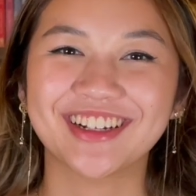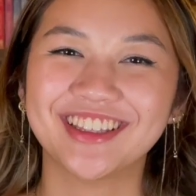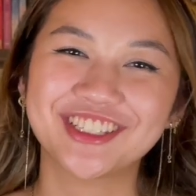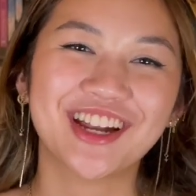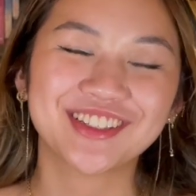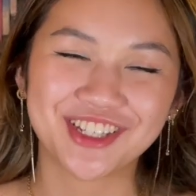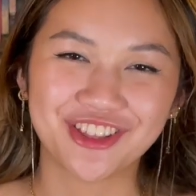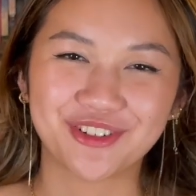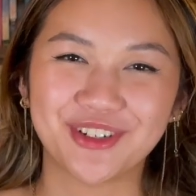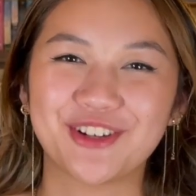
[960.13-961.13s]
She has
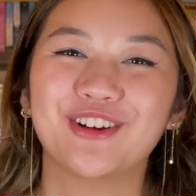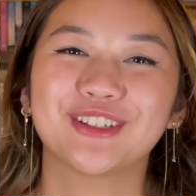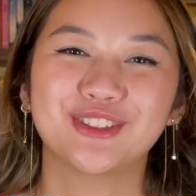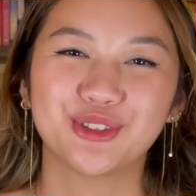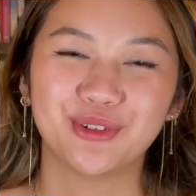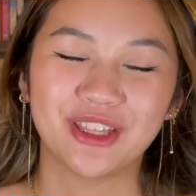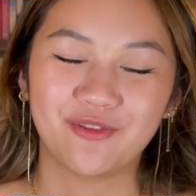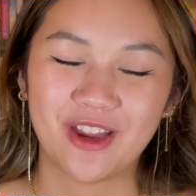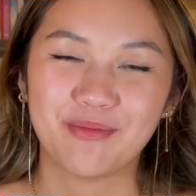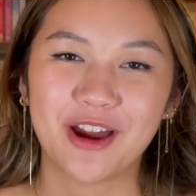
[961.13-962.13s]
another one called A Duel with the
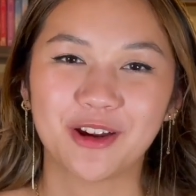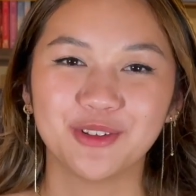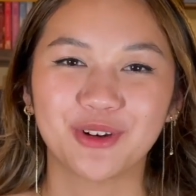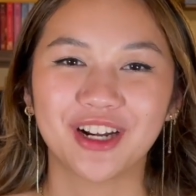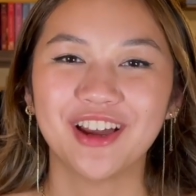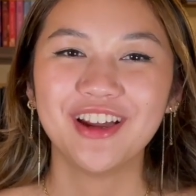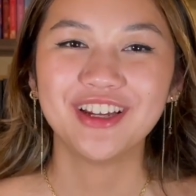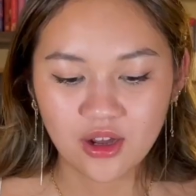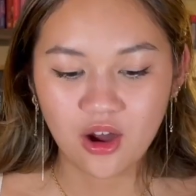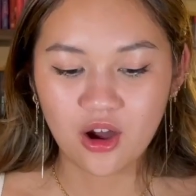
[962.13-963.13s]
Vampire Lord.
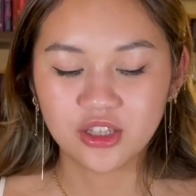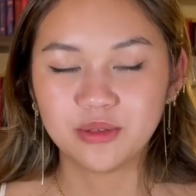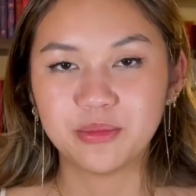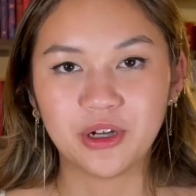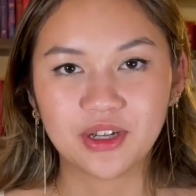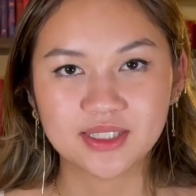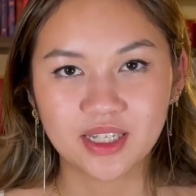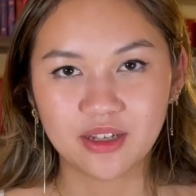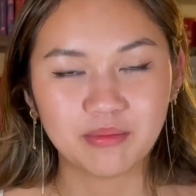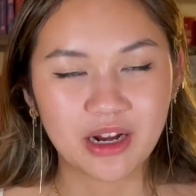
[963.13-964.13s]
All the books
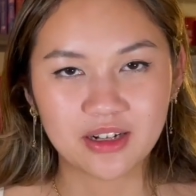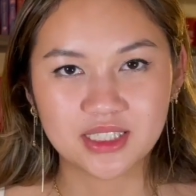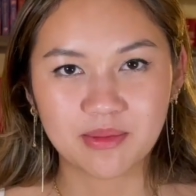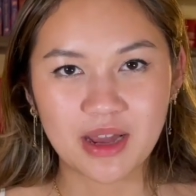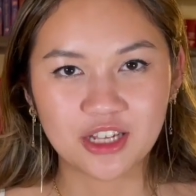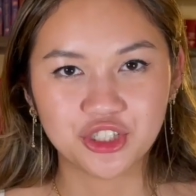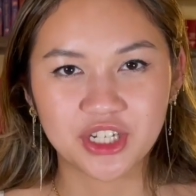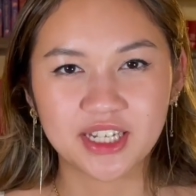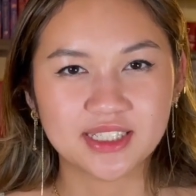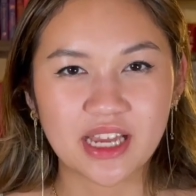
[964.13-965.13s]
in Married to Magic
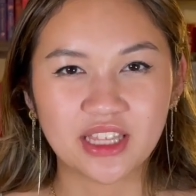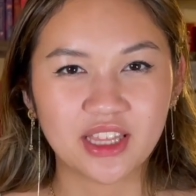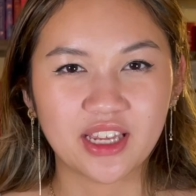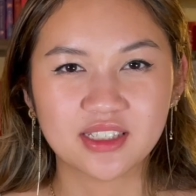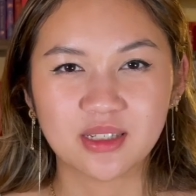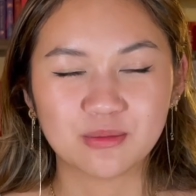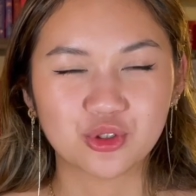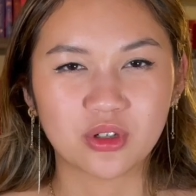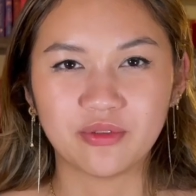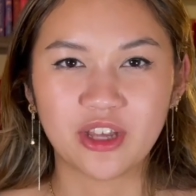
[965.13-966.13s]
is, I think, some
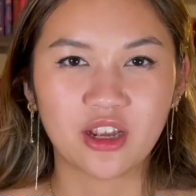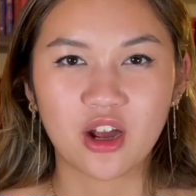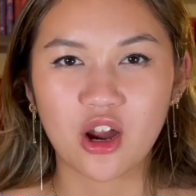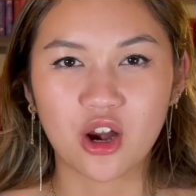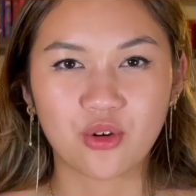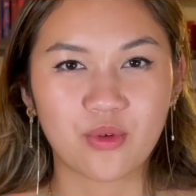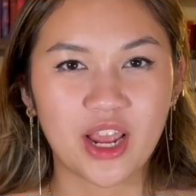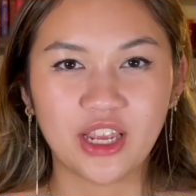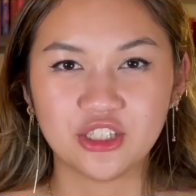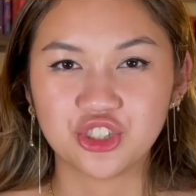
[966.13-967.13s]
sort of like
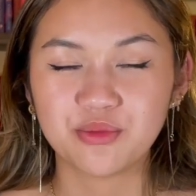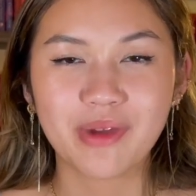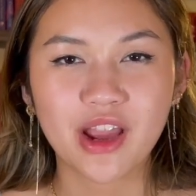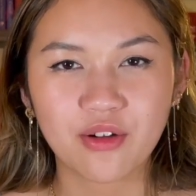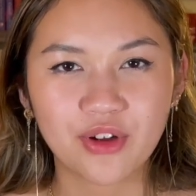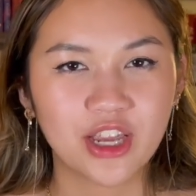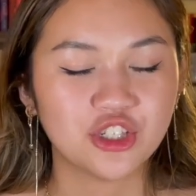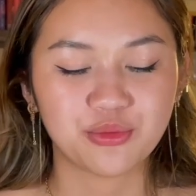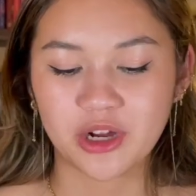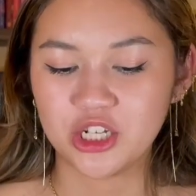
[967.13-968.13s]
arranged
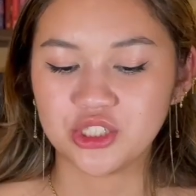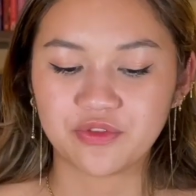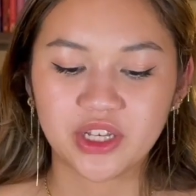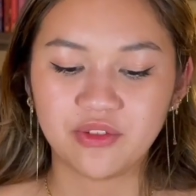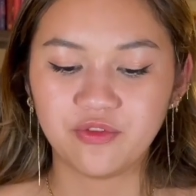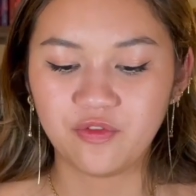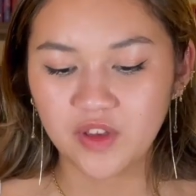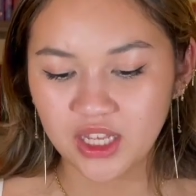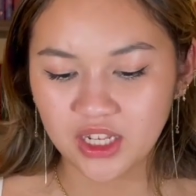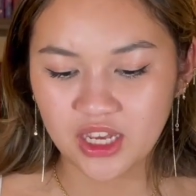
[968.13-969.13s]
marriage of
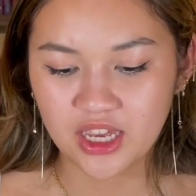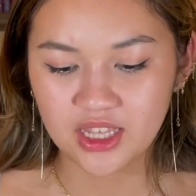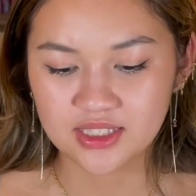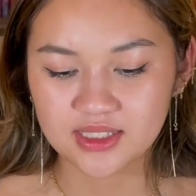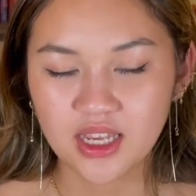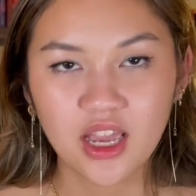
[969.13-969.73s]
convenience